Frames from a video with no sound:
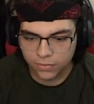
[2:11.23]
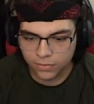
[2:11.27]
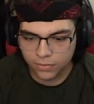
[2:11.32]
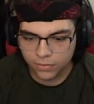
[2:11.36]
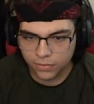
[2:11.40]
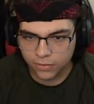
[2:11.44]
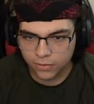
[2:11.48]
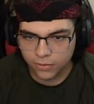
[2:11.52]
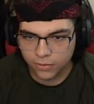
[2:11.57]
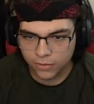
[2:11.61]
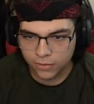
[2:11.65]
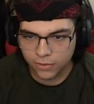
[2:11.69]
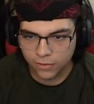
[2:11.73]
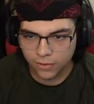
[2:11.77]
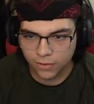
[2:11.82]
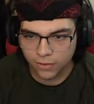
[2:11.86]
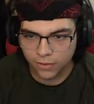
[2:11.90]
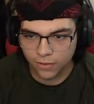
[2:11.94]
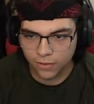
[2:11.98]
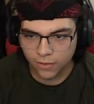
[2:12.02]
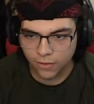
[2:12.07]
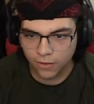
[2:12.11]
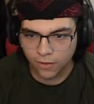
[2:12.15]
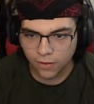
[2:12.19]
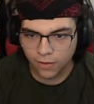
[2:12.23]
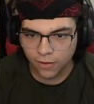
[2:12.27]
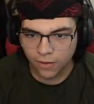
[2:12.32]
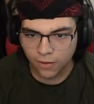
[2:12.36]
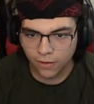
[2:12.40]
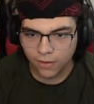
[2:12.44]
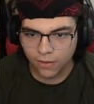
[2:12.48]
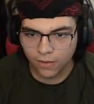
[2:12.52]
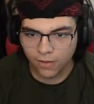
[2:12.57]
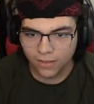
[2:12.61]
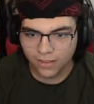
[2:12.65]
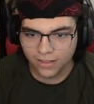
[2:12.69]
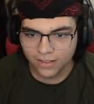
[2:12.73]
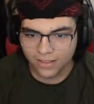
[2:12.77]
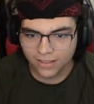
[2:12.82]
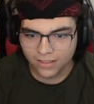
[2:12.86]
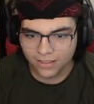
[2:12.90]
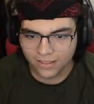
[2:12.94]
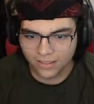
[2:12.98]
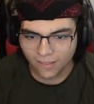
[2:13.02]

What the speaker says: (silence)